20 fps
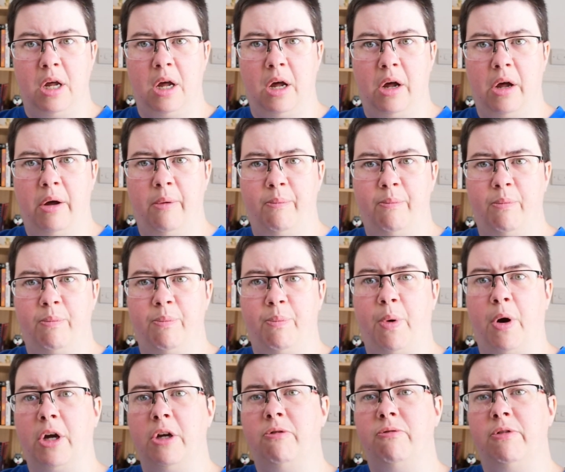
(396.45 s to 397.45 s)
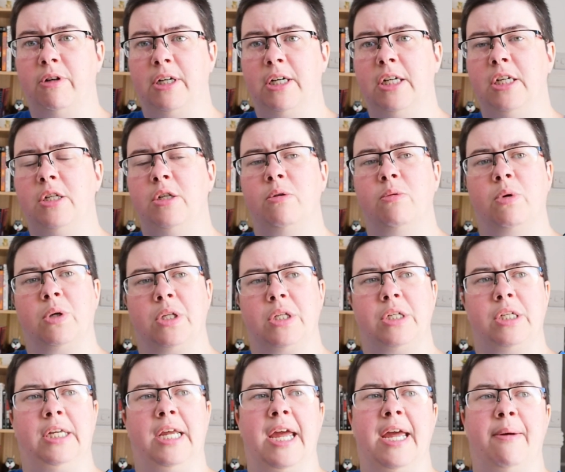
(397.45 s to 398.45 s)
but I really do want
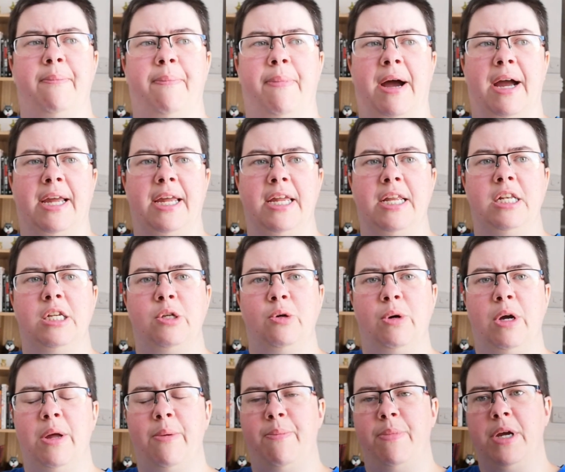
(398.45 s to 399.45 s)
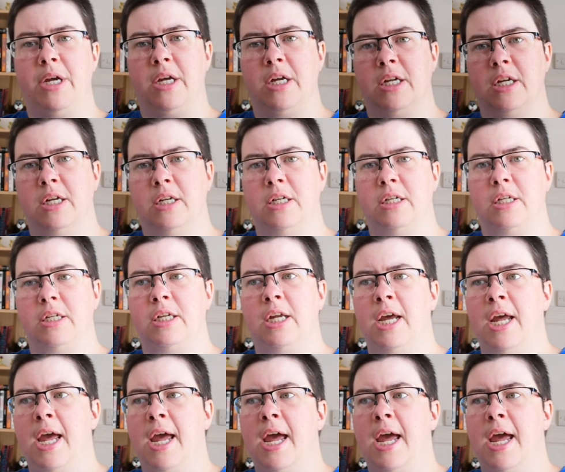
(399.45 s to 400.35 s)
to get back into it because